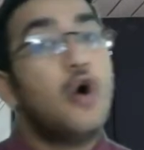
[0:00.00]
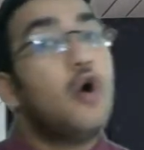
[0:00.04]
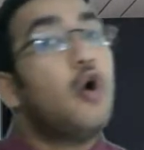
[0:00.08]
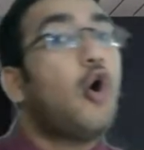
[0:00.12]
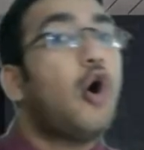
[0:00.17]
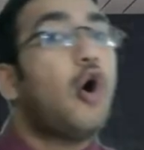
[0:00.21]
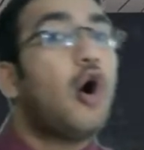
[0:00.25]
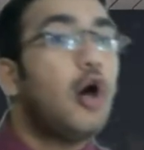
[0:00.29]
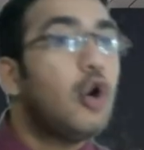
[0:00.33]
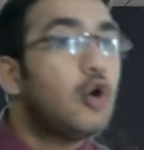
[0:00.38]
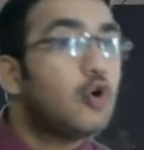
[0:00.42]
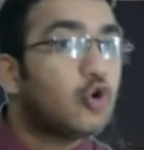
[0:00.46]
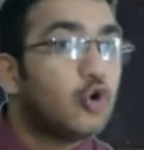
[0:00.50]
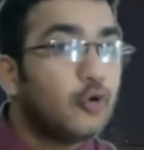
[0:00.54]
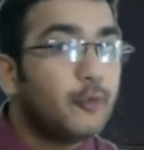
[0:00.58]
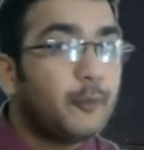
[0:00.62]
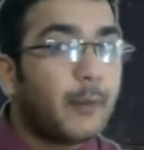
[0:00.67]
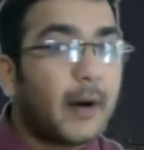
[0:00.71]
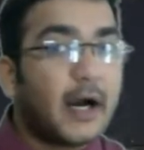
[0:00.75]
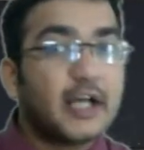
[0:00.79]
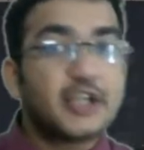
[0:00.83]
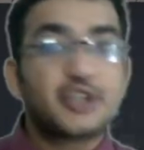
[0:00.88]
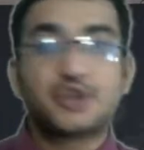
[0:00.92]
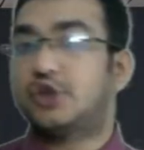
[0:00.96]
All
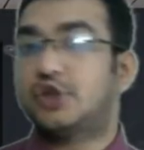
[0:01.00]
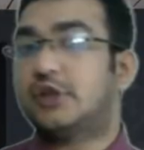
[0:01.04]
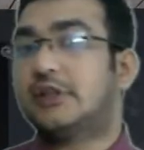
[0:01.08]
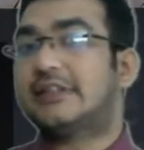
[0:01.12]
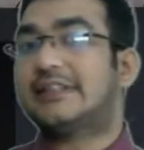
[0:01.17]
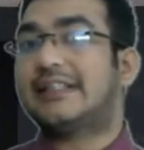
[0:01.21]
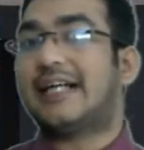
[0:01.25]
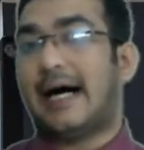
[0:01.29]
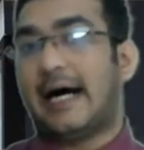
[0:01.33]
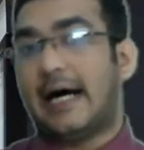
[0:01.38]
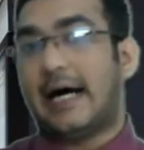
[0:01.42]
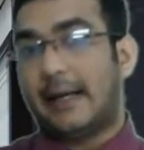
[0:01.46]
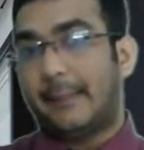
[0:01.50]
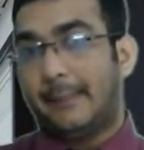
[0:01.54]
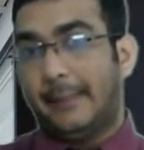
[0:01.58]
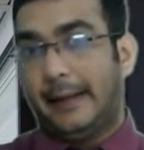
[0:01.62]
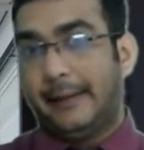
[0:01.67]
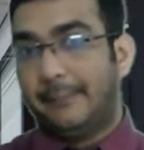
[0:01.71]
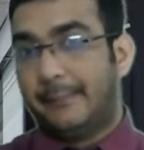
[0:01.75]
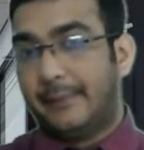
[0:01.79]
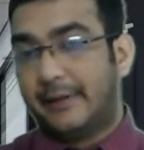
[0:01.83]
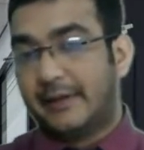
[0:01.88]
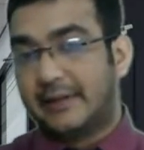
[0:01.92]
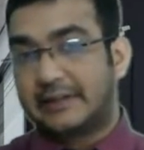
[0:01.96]
co-partners are
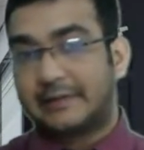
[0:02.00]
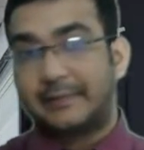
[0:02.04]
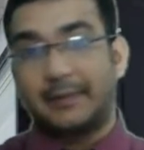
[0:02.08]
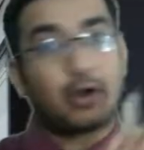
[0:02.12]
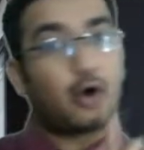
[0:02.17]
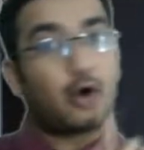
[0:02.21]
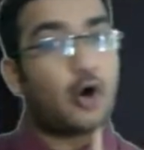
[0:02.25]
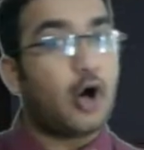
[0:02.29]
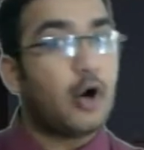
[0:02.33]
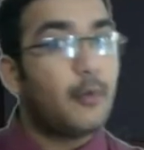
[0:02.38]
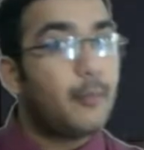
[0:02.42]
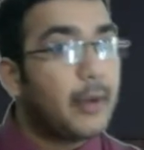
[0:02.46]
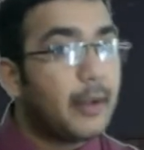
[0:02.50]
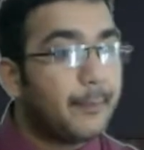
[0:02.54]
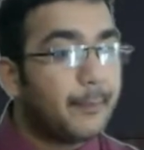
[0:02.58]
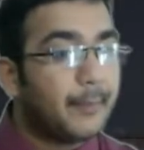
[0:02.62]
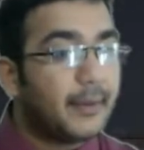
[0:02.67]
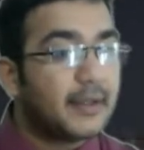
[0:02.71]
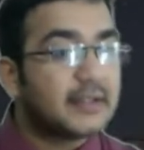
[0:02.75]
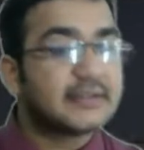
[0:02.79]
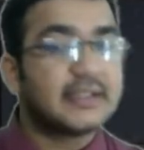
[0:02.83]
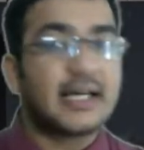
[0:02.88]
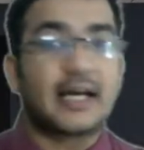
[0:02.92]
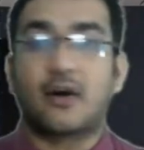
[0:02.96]
members, but all
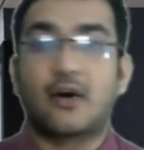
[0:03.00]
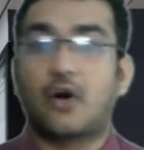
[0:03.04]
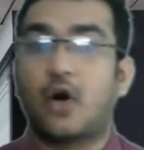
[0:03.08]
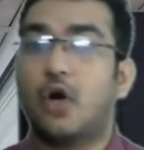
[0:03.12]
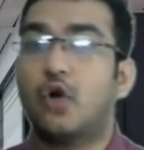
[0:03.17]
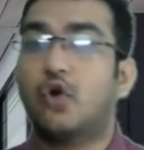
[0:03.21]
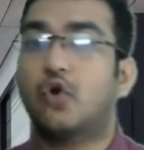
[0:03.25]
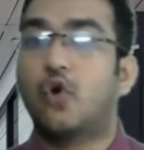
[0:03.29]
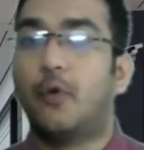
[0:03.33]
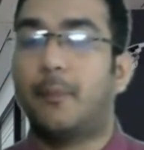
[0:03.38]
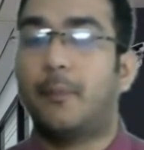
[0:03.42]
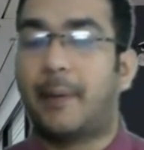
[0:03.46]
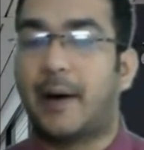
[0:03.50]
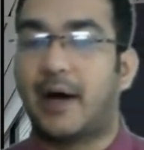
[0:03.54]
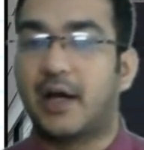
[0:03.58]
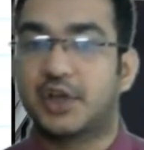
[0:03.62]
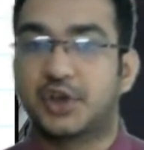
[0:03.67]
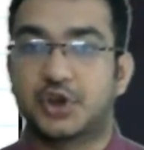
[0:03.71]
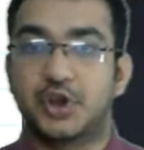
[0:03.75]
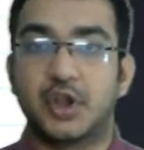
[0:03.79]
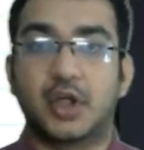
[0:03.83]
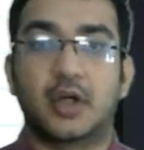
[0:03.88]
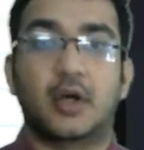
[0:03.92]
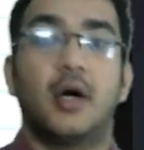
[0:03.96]
members are not
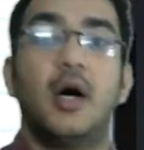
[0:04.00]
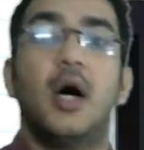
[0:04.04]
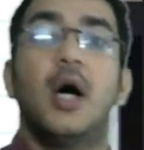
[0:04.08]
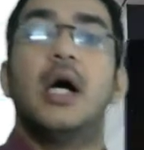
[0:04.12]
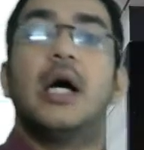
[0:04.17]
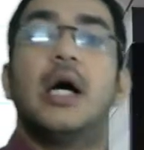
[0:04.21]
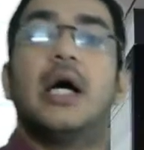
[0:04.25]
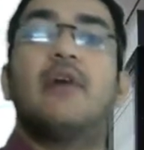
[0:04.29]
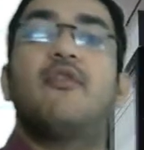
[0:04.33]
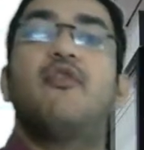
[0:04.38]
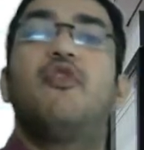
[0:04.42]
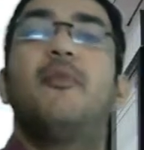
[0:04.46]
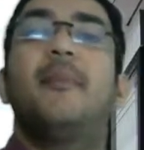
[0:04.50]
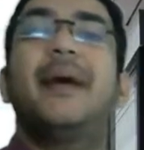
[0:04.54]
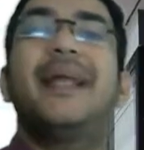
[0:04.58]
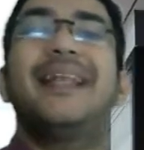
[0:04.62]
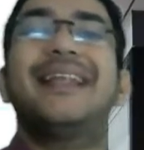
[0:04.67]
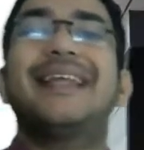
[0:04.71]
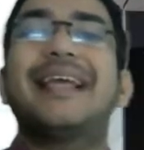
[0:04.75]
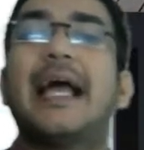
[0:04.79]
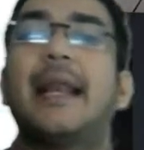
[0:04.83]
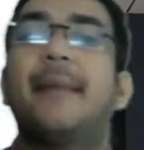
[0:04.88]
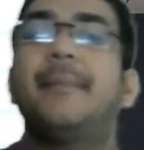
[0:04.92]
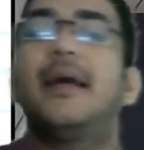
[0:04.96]
co-partner. A
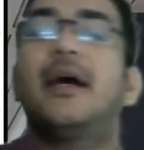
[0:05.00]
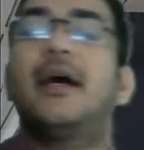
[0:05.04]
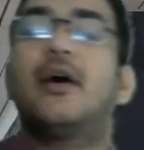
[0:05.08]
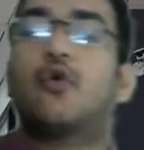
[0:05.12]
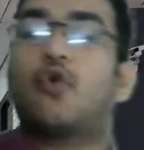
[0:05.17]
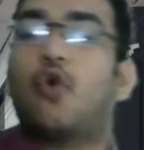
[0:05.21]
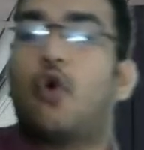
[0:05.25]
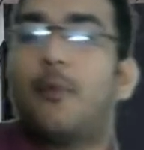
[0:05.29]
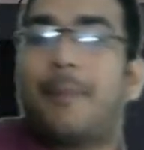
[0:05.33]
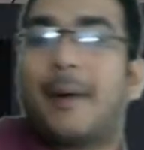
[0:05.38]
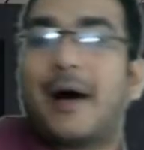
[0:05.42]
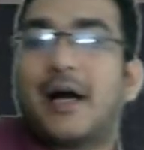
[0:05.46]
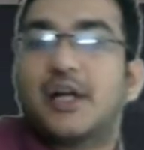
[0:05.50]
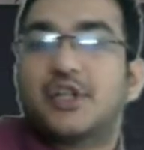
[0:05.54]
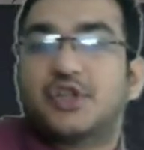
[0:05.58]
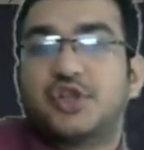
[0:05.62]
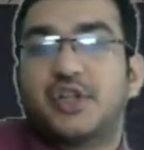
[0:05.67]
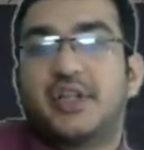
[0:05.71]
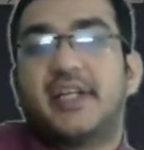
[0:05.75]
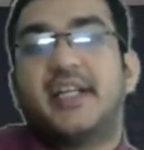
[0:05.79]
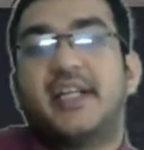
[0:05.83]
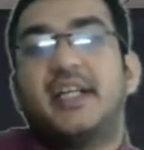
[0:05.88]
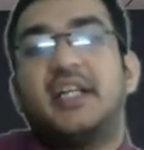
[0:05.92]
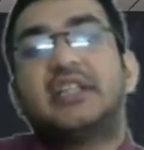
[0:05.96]
woman can be a
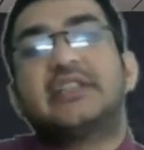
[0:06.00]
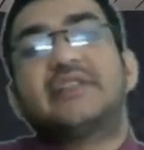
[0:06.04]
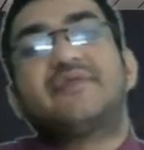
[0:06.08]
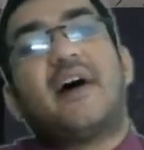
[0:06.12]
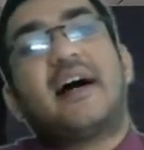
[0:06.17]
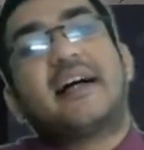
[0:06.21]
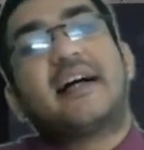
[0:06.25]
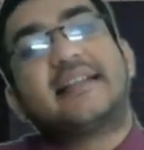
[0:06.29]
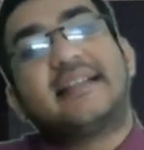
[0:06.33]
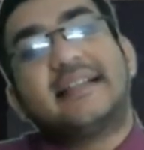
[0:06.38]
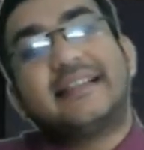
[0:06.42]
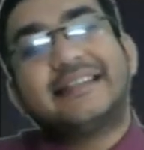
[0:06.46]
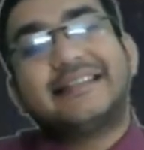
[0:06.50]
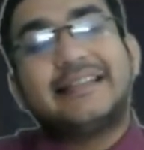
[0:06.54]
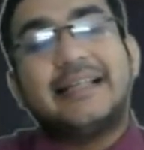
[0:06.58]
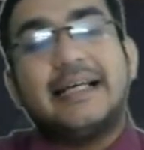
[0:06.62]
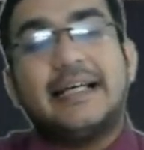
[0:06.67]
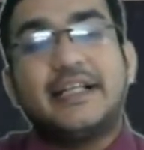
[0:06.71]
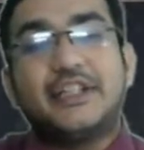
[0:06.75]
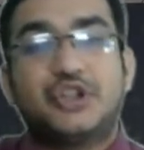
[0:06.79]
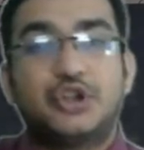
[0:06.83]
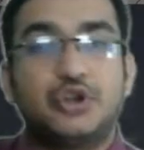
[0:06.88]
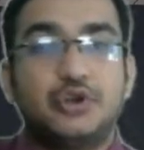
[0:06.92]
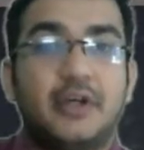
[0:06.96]
co-partner in his father's
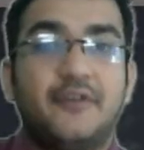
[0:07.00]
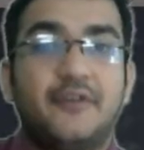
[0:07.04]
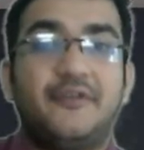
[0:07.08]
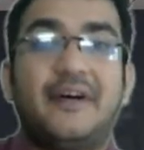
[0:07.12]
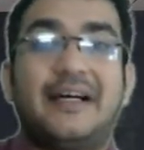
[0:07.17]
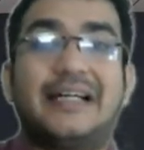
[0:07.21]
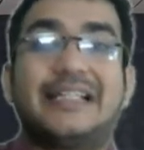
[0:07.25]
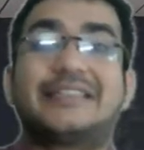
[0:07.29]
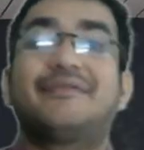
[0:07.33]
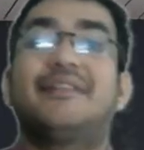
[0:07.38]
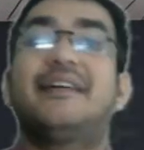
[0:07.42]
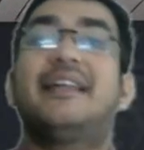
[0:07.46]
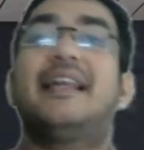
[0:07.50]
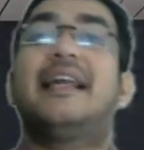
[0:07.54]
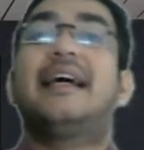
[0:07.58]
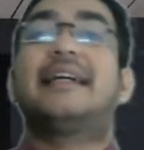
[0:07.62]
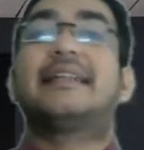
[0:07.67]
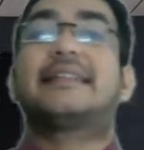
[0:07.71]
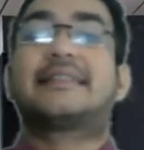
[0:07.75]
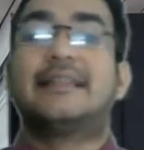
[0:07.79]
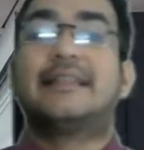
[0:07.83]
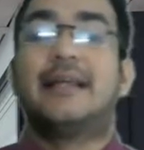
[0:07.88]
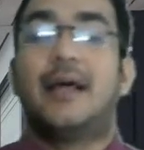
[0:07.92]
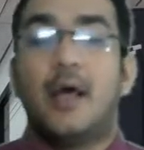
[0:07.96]
HUF as well
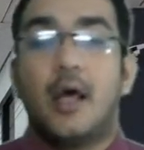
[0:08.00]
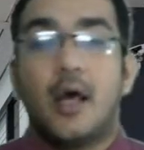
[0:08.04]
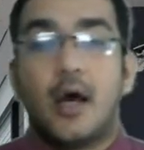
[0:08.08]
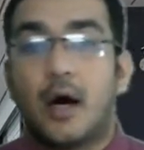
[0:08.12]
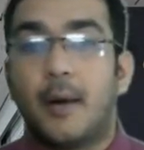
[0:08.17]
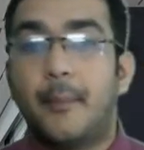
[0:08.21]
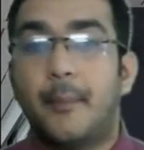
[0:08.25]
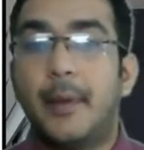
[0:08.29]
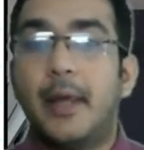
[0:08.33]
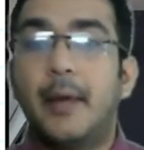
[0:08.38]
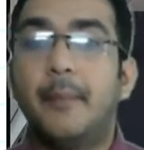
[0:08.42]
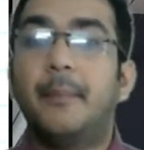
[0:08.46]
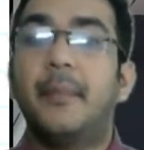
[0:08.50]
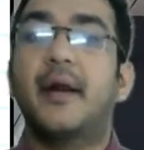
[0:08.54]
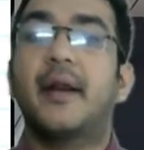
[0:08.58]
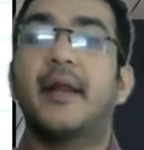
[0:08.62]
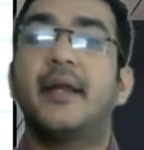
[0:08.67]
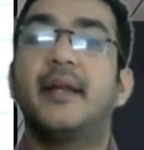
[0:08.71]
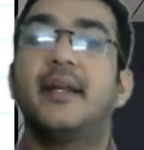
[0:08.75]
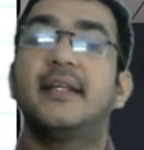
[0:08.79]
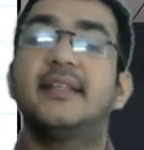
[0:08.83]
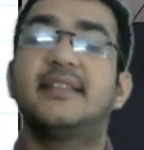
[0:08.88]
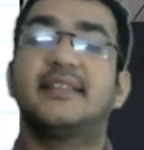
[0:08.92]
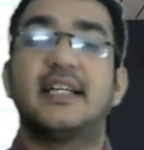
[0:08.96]
as a member
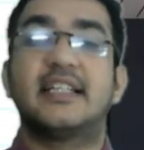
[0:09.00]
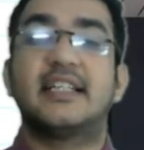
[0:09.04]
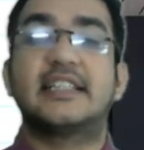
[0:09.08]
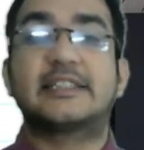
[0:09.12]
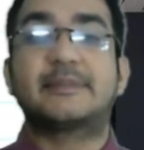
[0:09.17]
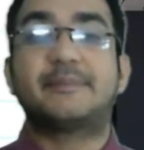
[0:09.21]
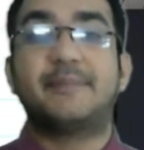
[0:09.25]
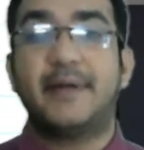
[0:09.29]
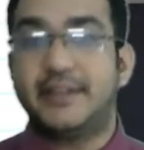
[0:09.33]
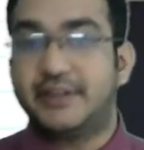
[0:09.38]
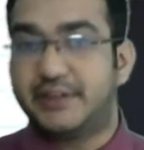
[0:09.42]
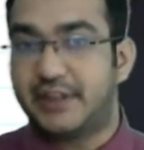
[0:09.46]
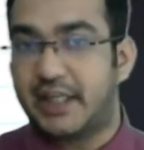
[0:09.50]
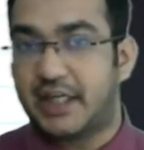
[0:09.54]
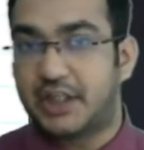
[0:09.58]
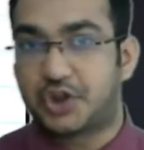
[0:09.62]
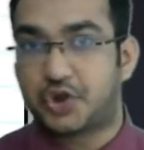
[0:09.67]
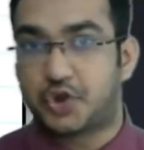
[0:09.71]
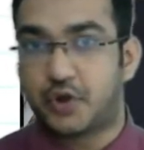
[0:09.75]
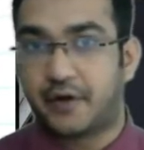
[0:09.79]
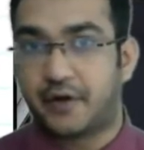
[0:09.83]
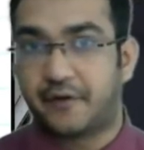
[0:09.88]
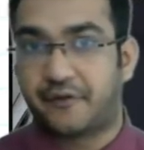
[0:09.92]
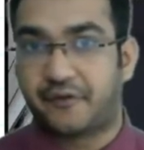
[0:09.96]
in his husband's
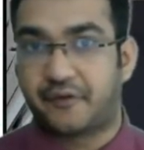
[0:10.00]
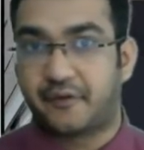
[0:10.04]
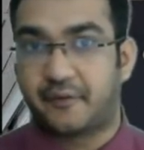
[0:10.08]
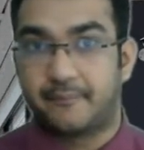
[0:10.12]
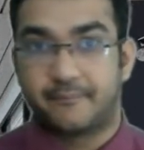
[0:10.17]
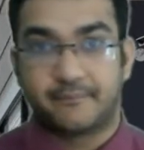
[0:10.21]
HUF.